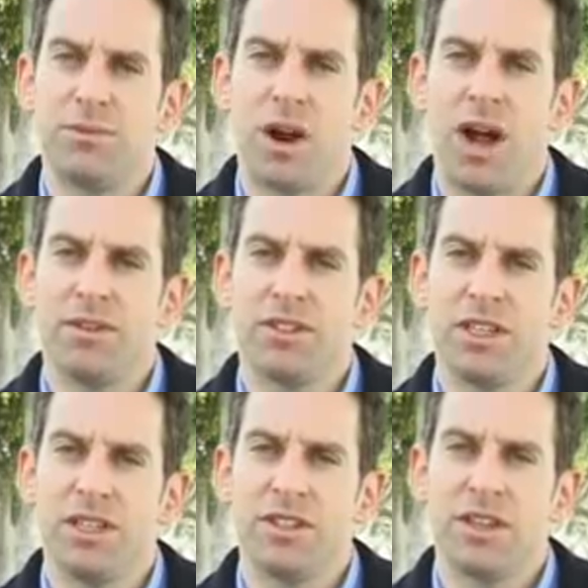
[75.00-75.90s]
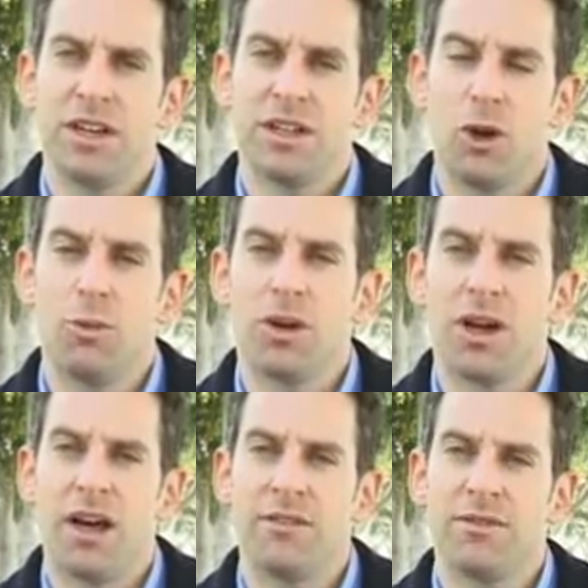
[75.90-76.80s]
prophecies, global
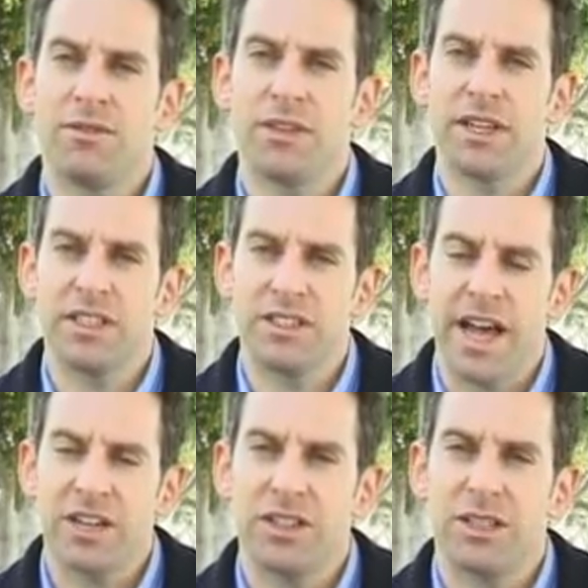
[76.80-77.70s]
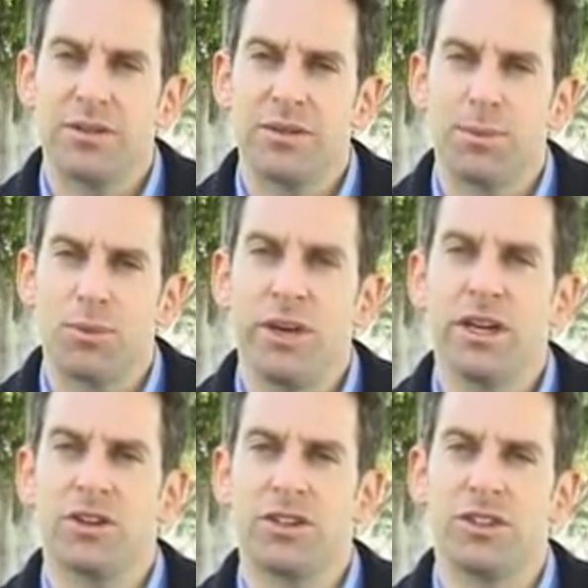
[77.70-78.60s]
conflict is actually the
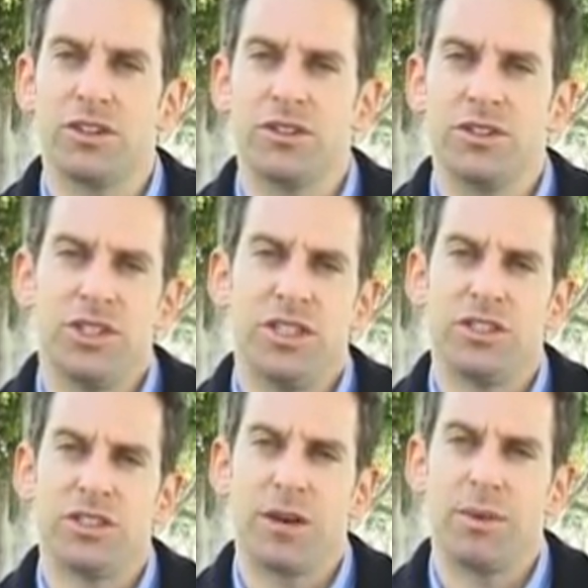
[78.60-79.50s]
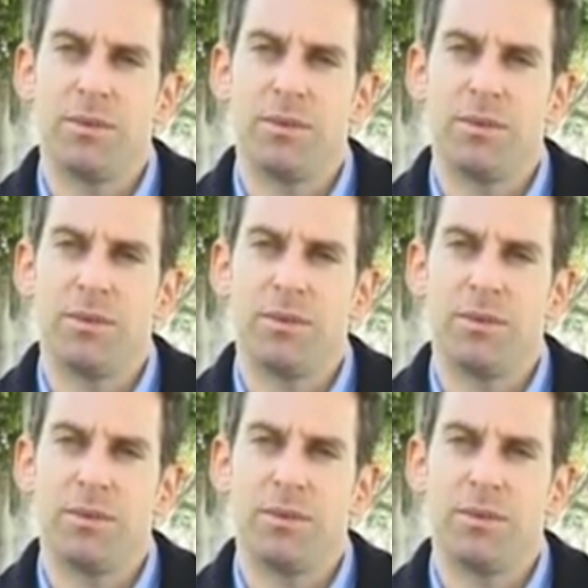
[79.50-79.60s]
precursor to Jesus coming